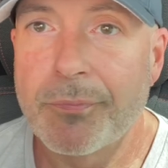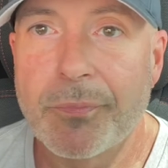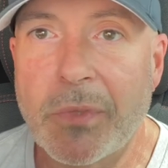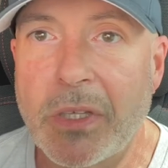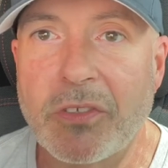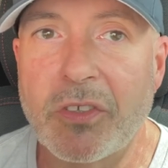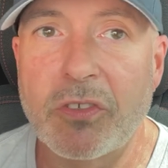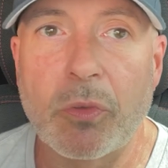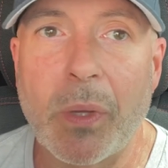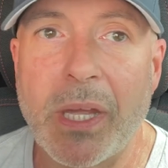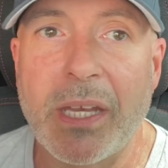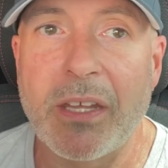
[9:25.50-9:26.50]
It's just the
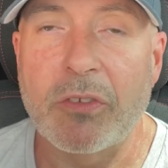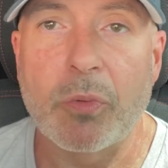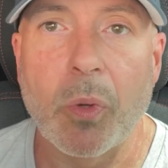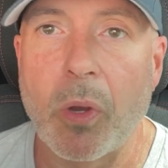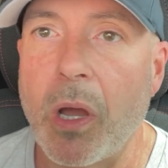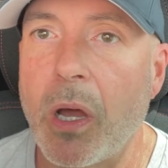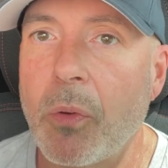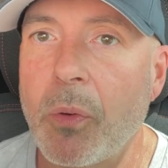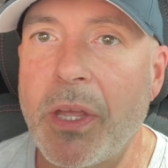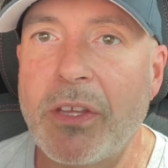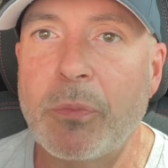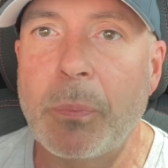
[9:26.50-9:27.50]
way it is. We're
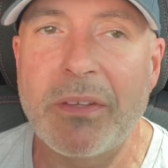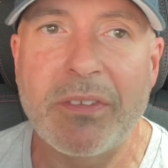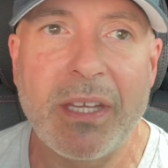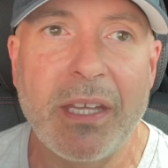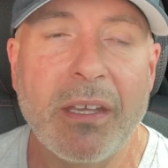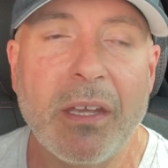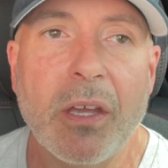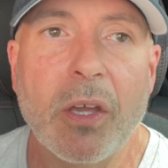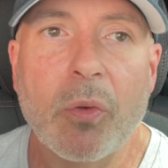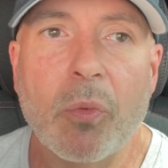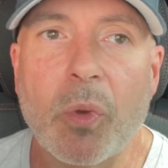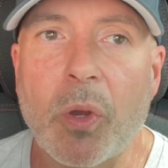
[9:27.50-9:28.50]
always busy.
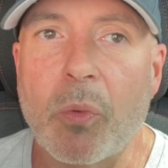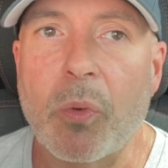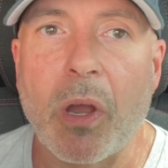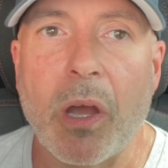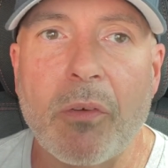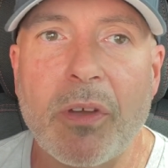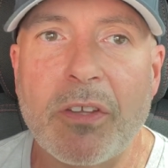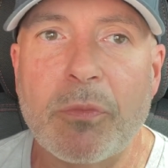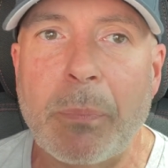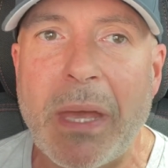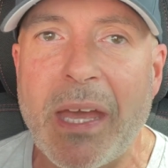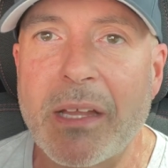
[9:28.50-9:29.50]
We're always
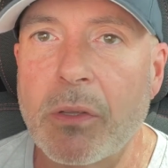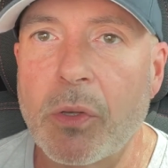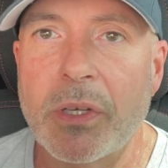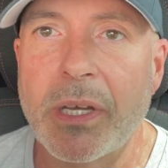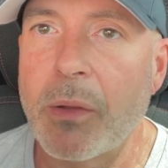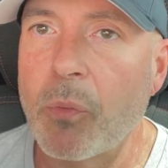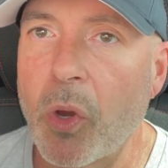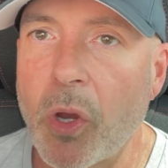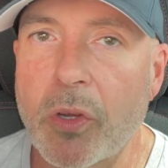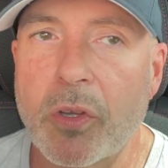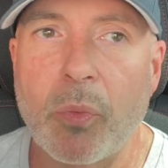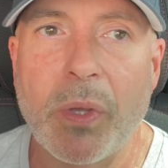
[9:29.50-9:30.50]
backloaded on
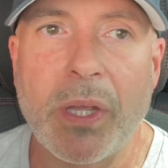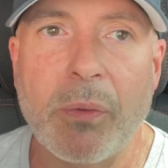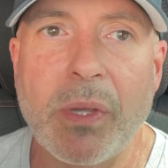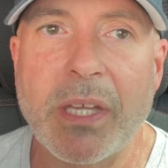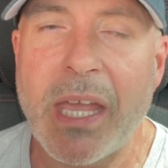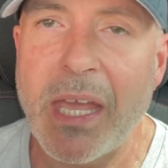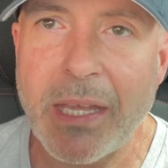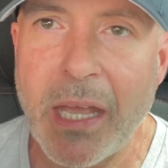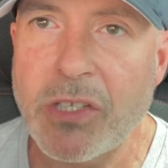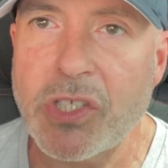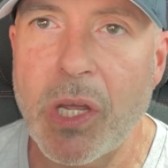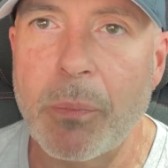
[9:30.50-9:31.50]
work. We can't
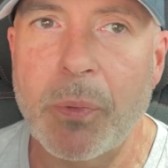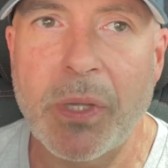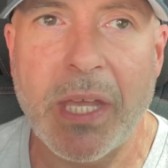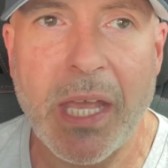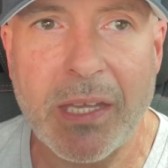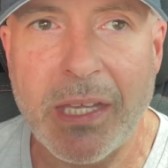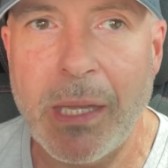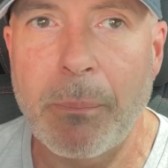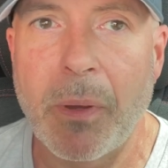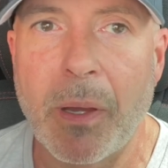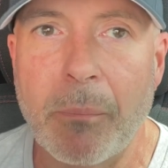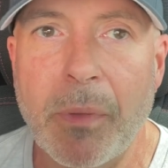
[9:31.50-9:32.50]
catch up. We can't keep
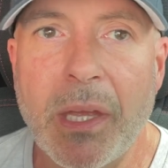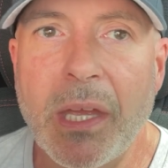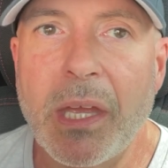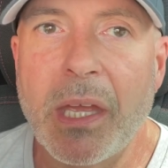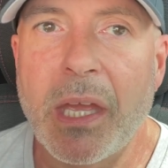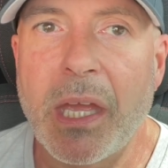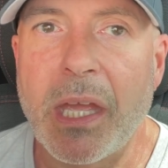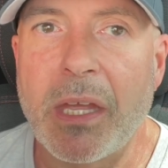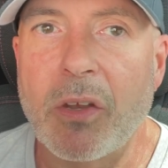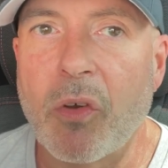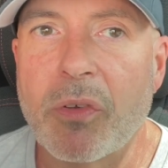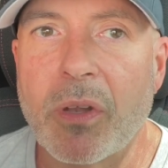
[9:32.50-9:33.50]
up. And
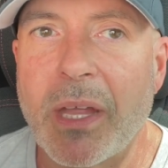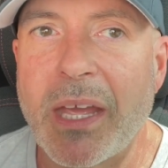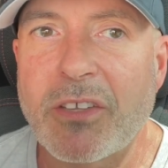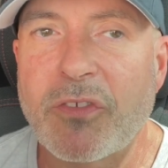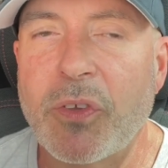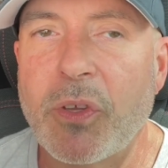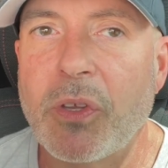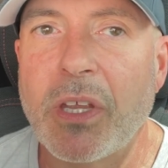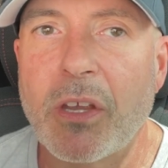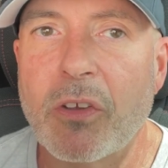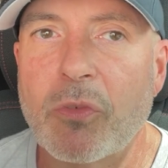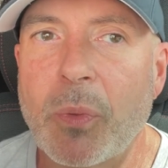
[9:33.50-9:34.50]
over the last few
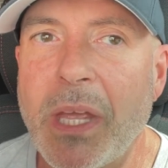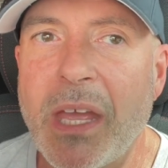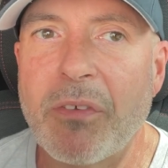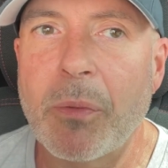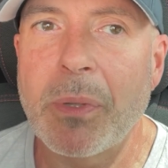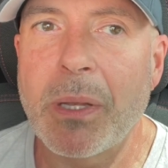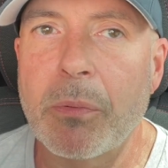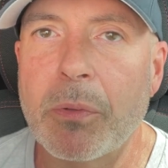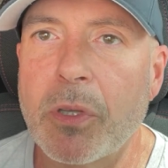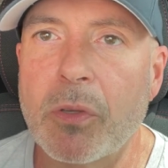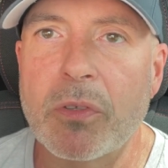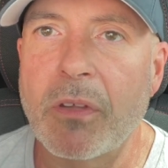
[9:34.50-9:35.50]
years, we haven't been
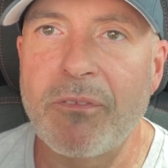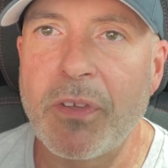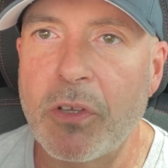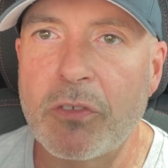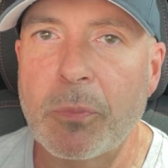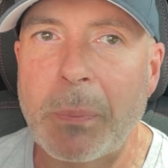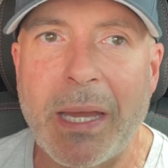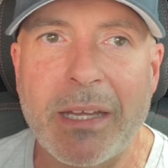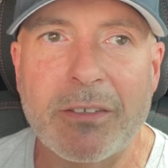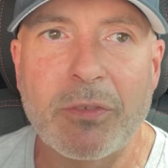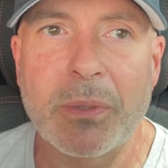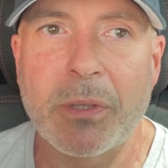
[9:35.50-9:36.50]
able to fill
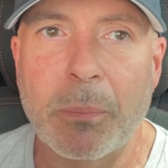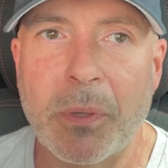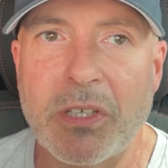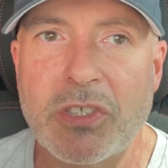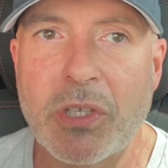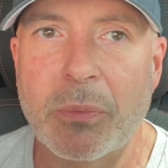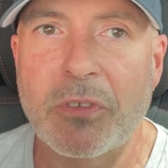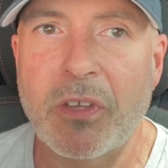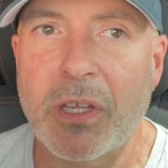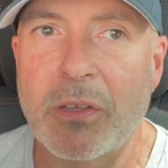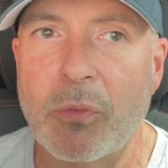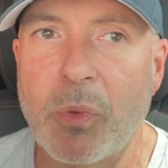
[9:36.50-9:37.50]
spots with apprenticeships
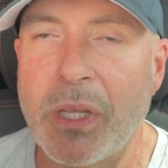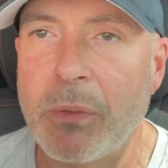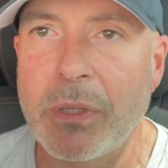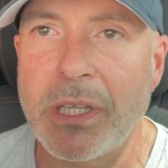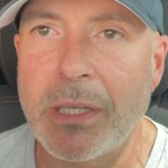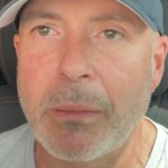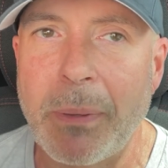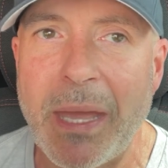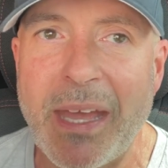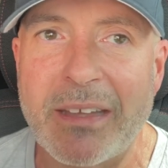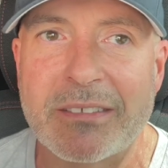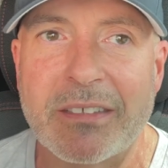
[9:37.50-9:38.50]
like we did in the
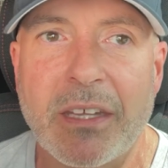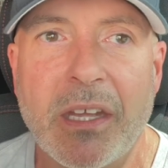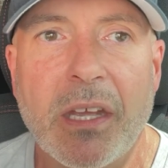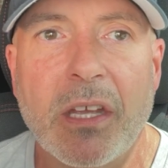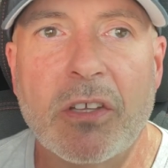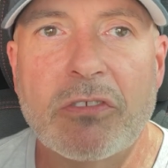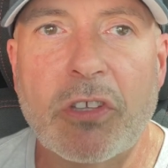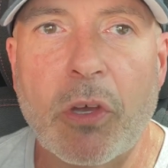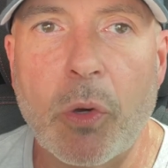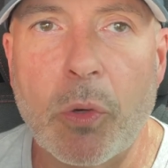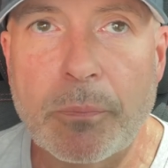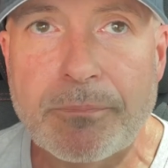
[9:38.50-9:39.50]
past. So